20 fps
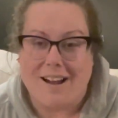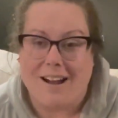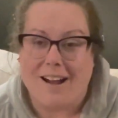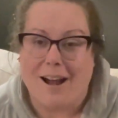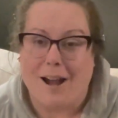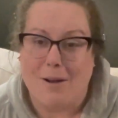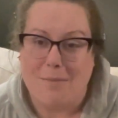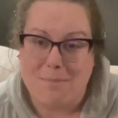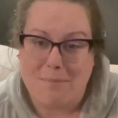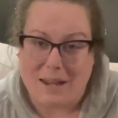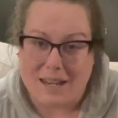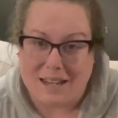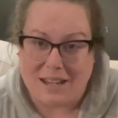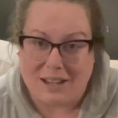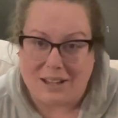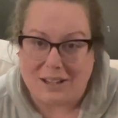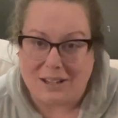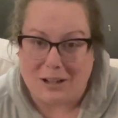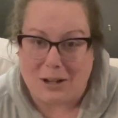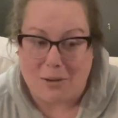I'm
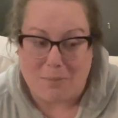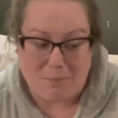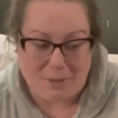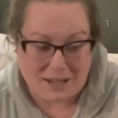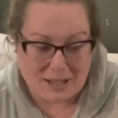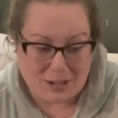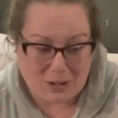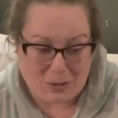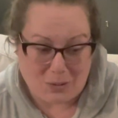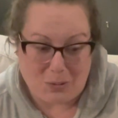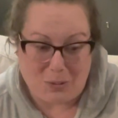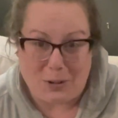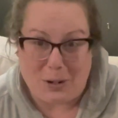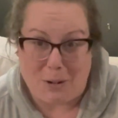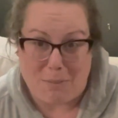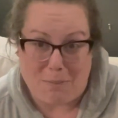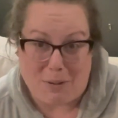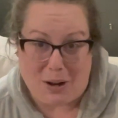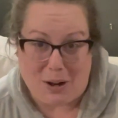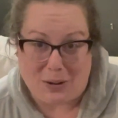making my goat a
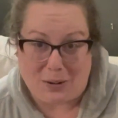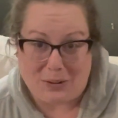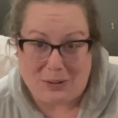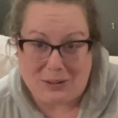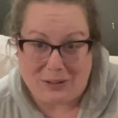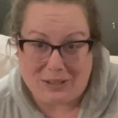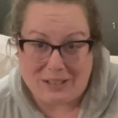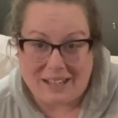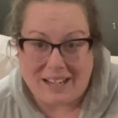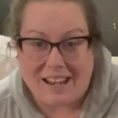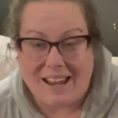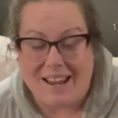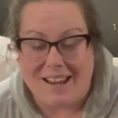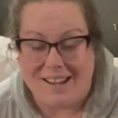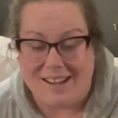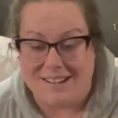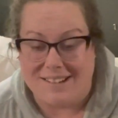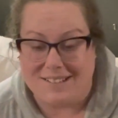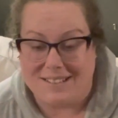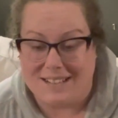bottle,
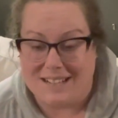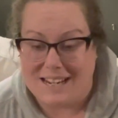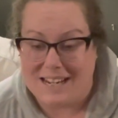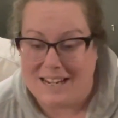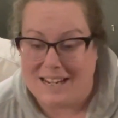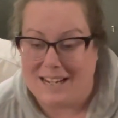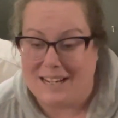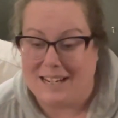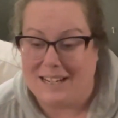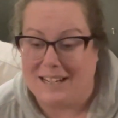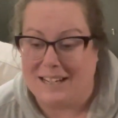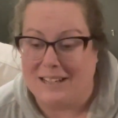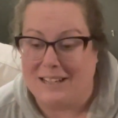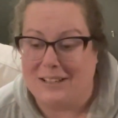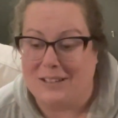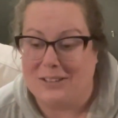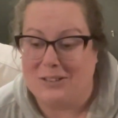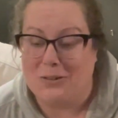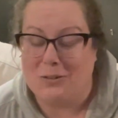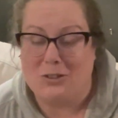and he
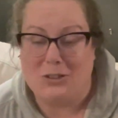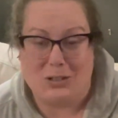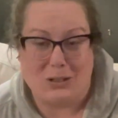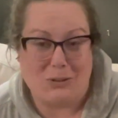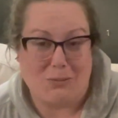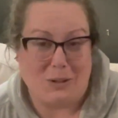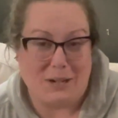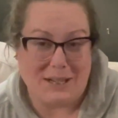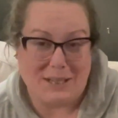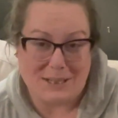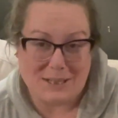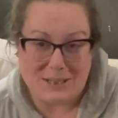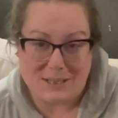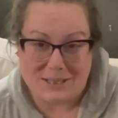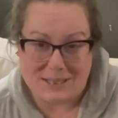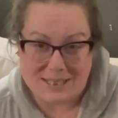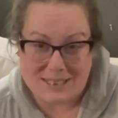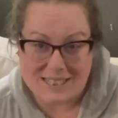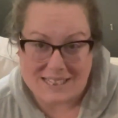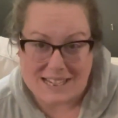just went into
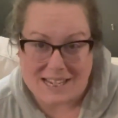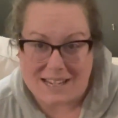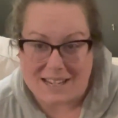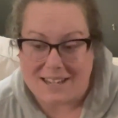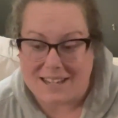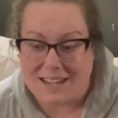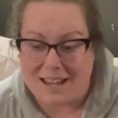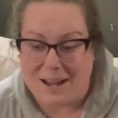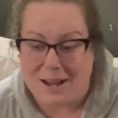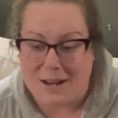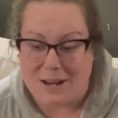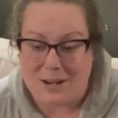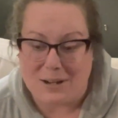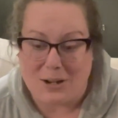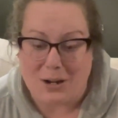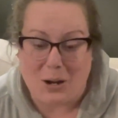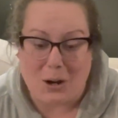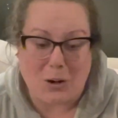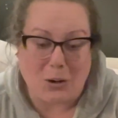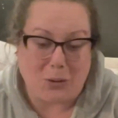the sink and
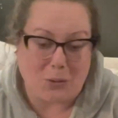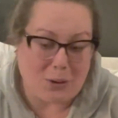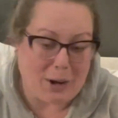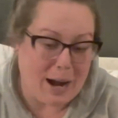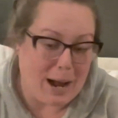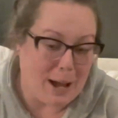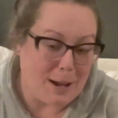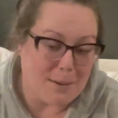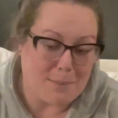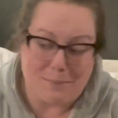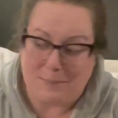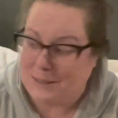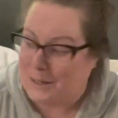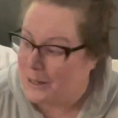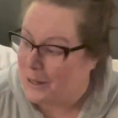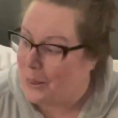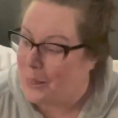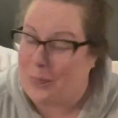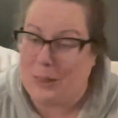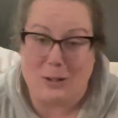grabbed
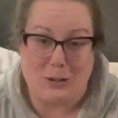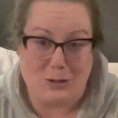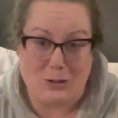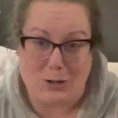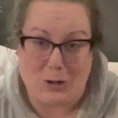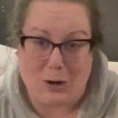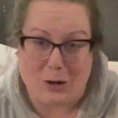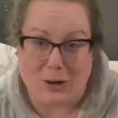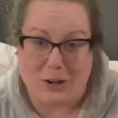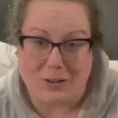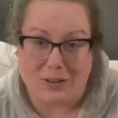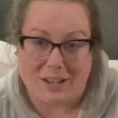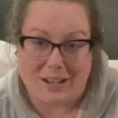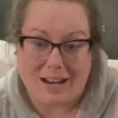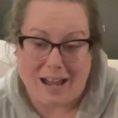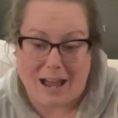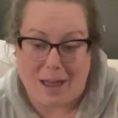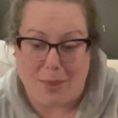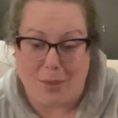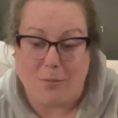the jar that
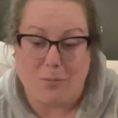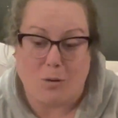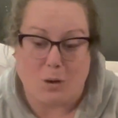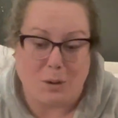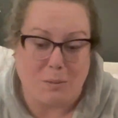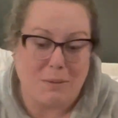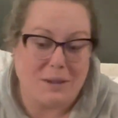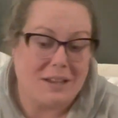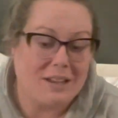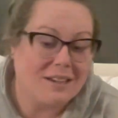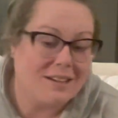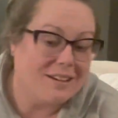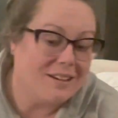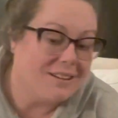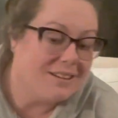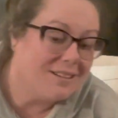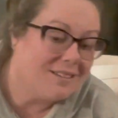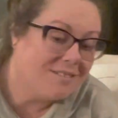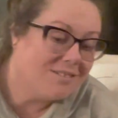had the formula in it.